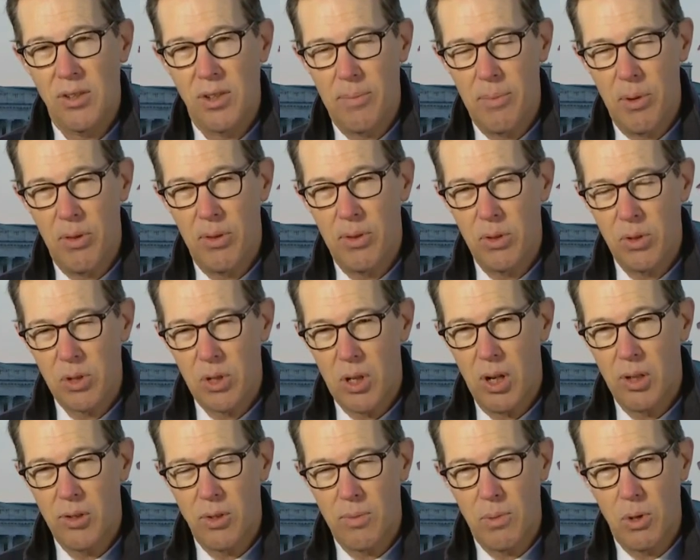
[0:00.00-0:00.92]
Some of those
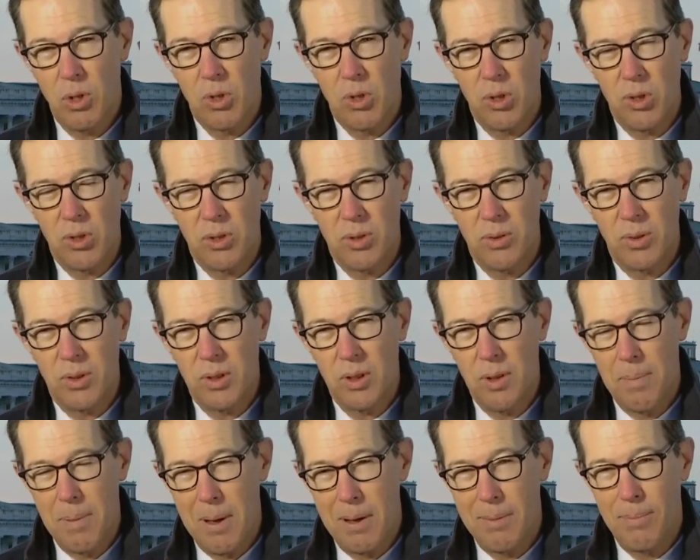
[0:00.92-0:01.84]
contributions going
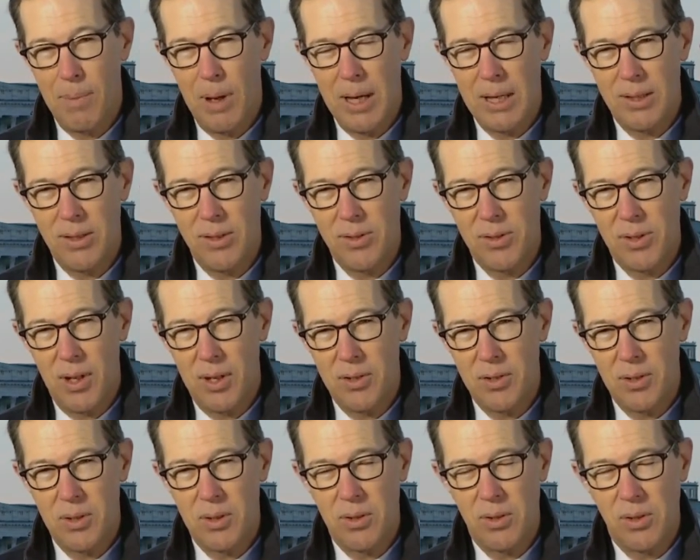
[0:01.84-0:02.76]
to the Penn Biden
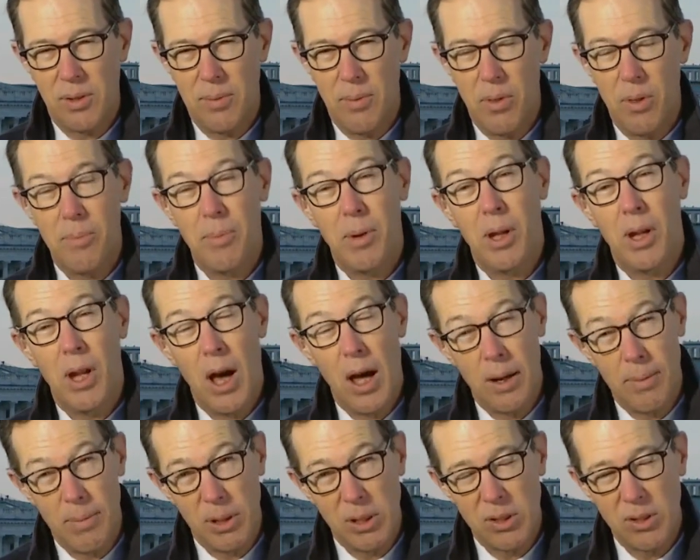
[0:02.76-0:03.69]
Center, some of them
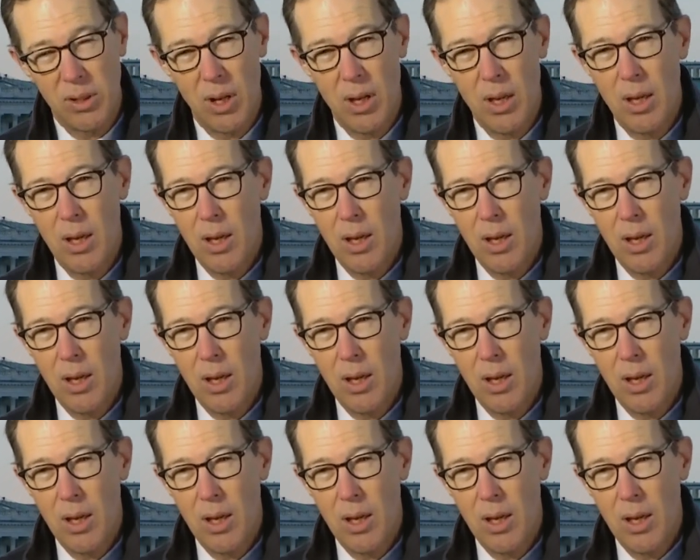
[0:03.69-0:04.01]
anonymous,